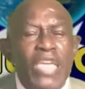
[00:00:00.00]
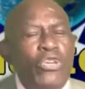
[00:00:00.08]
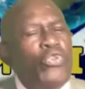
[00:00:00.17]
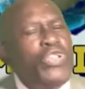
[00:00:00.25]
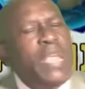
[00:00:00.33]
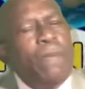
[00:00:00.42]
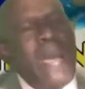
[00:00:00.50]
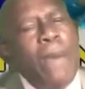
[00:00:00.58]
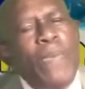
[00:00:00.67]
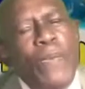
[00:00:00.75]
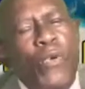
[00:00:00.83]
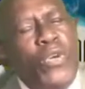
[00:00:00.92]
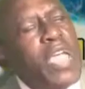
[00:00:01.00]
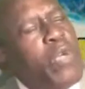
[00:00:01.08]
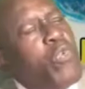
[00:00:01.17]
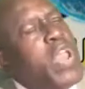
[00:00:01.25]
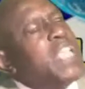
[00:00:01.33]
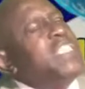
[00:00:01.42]
You Nima people can
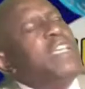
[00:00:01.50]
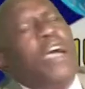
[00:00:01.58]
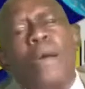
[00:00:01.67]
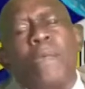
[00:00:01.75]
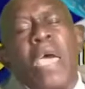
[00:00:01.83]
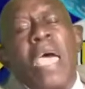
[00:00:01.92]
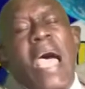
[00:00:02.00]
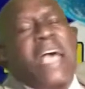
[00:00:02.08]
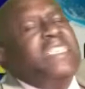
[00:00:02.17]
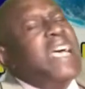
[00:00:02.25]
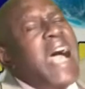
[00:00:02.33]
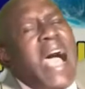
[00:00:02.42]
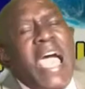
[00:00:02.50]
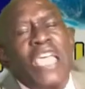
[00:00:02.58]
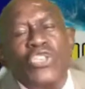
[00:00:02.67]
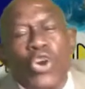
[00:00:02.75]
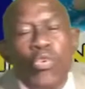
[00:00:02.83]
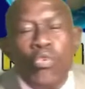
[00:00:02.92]
raise it up as high
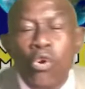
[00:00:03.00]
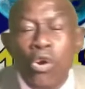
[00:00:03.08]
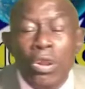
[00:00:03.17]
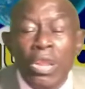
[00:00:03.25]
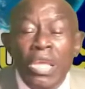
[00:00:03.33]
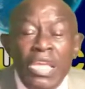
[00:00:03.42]
as you're wrong.